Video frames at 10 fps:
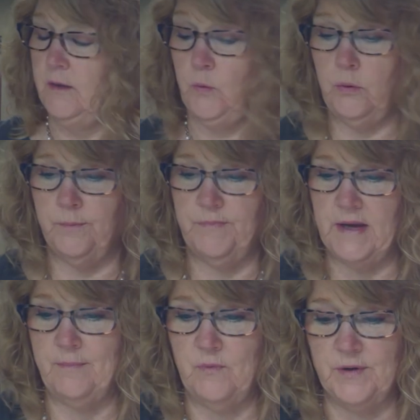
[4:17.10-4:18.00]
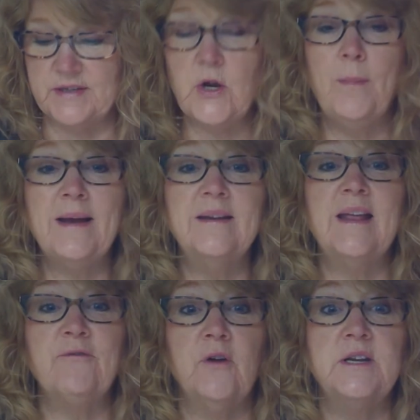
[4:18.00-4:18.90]
Whew, yeah, well, let's go back to
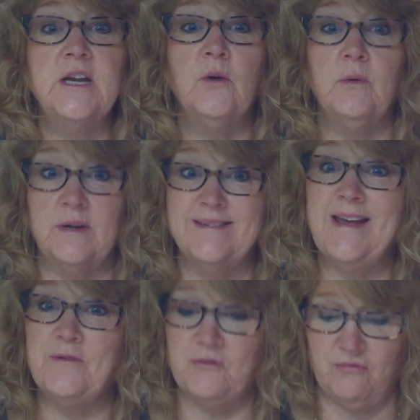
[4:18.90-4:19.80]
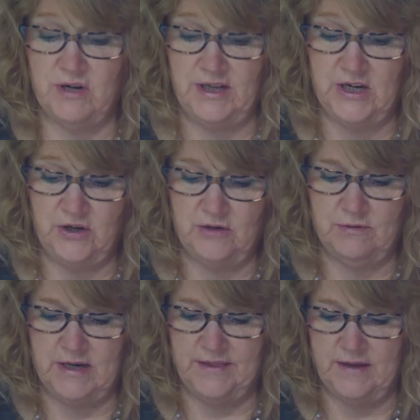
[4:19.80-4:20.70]
that frontier one because that was really a good
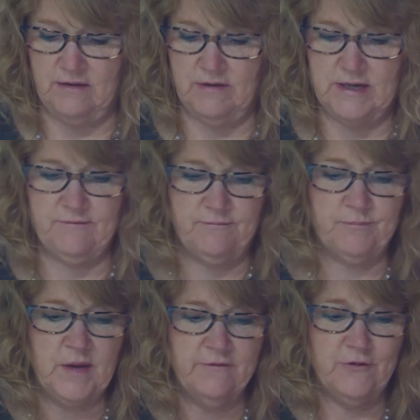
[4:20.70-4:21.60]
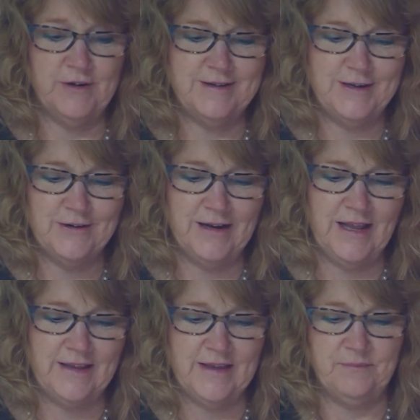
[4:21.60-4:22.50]
one, I think, wasn't it? frontier. I
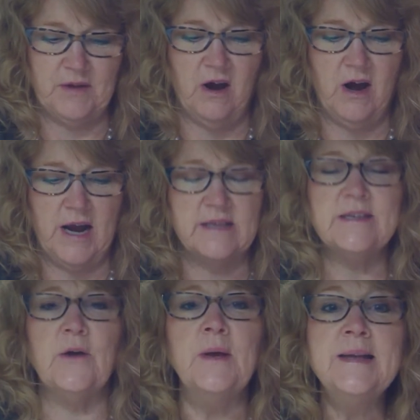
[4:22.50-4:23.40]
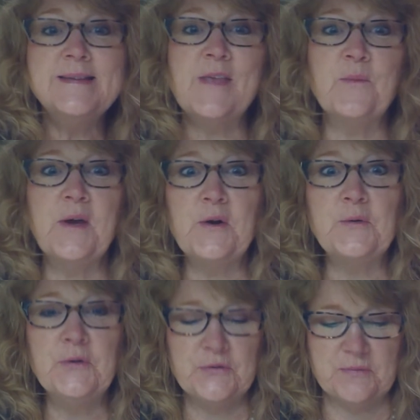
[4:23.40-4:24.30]
like that. All right. So say the Red
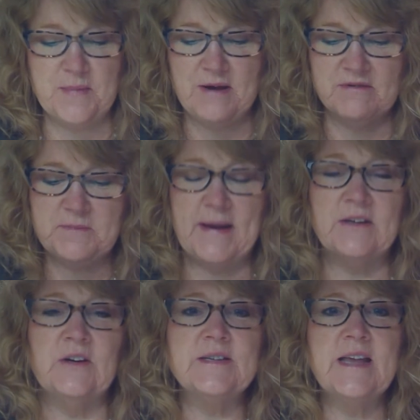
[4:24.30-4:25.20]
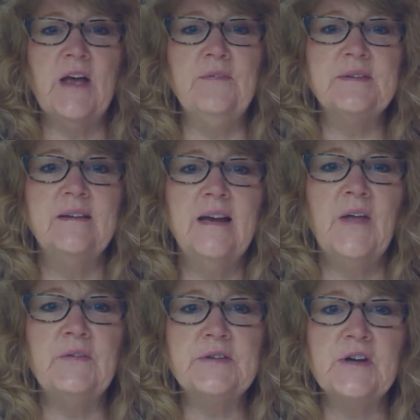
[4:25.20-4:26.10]
Oak rules with me respect ourselves,
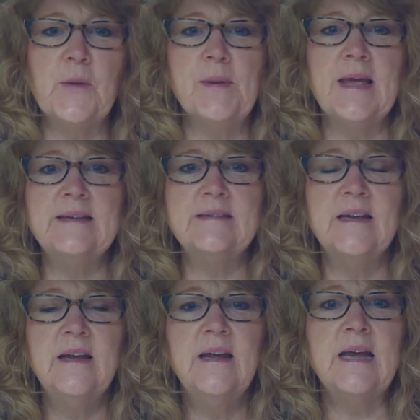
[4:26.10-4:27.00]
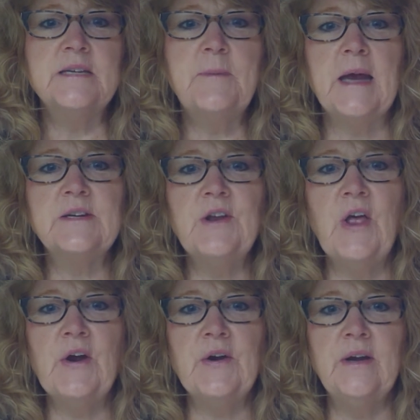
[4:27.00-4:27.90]
others, in our place, expect to
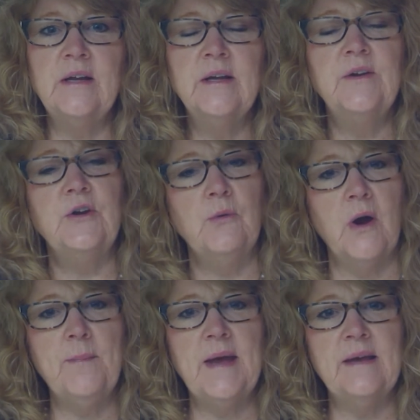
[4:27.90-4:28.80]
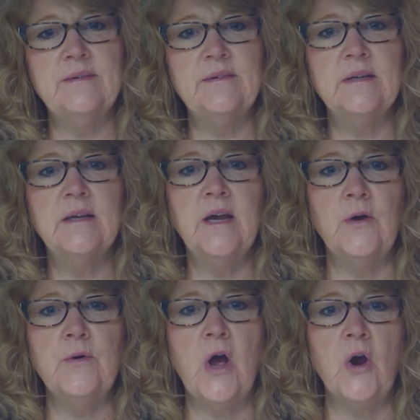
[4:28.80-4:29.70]
learn, do our best,
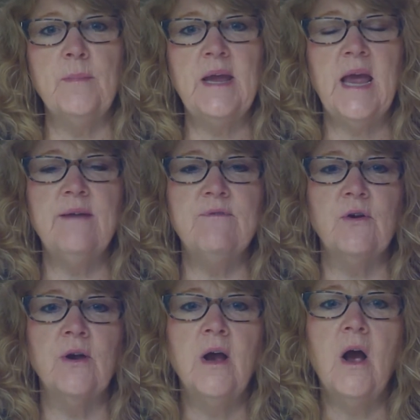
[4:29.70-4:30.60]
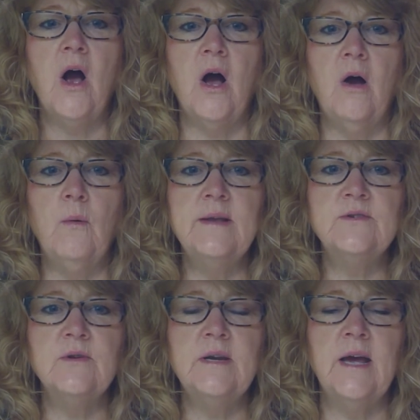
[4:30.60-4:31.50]
own our behavior, always
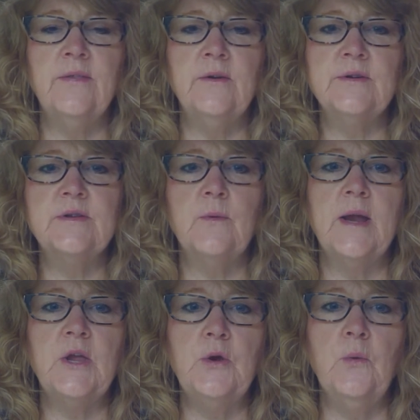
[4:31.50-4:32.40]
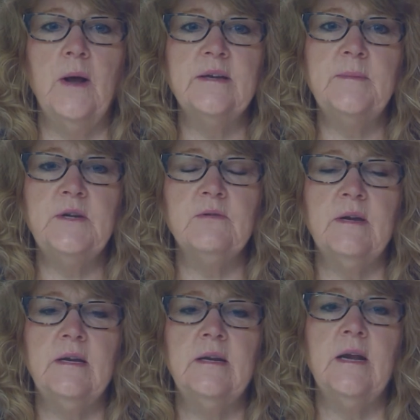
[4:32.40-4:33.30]
treat others the way you want to be
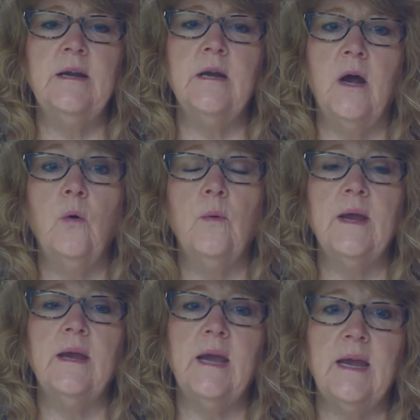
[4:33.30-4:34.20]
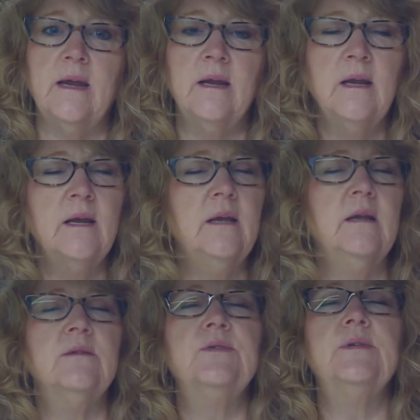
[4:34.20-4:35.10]
treated, and know we can. It
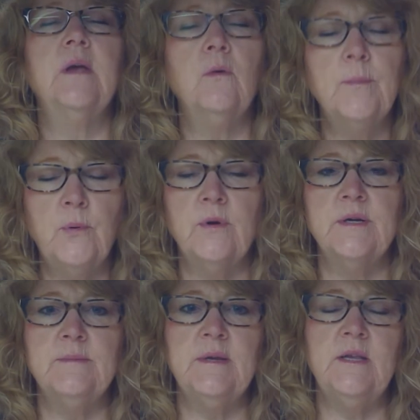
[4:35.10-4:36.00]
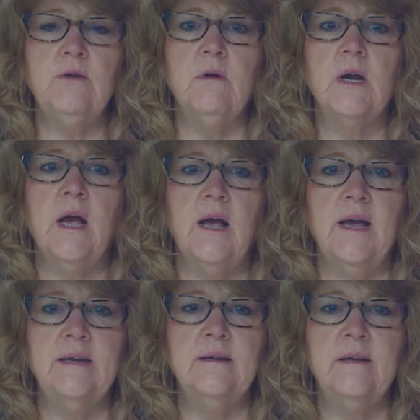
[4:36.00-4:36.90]
is so important to me that you are
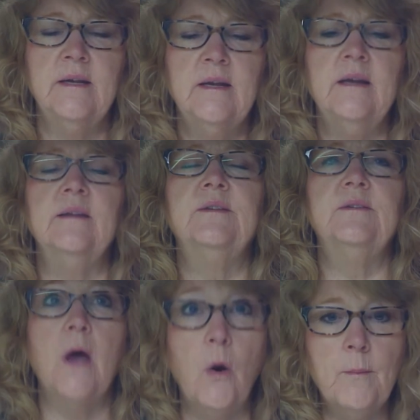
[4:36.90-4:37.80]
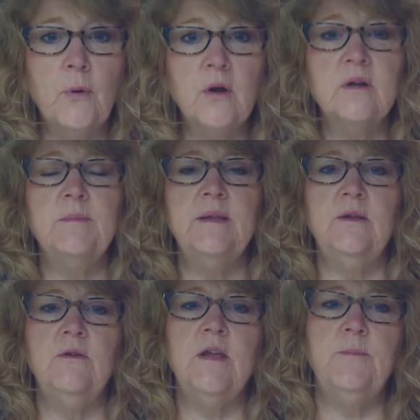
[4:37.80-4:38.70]
kind. It is so important to me that
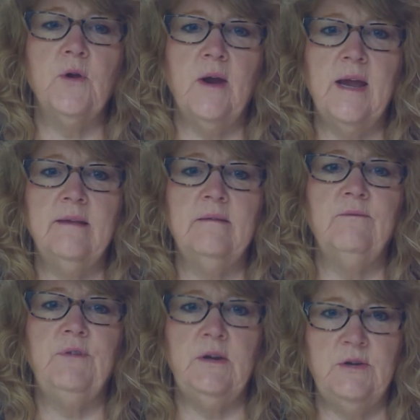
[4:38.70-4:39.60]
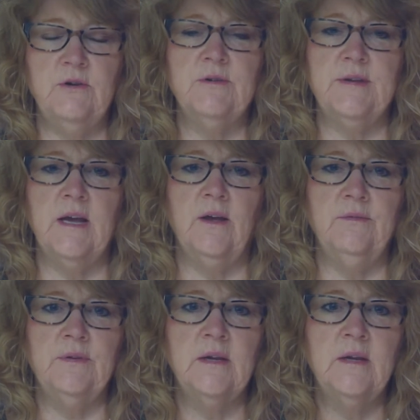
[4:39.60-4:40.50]
you keep your hands and feet to
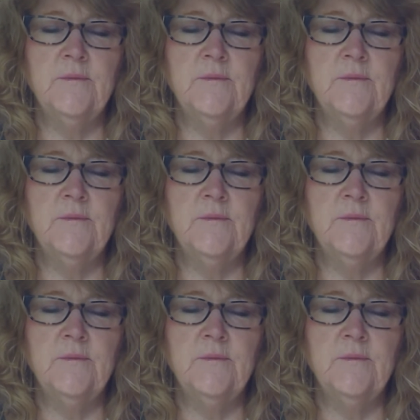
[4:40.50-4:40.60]
yourselves.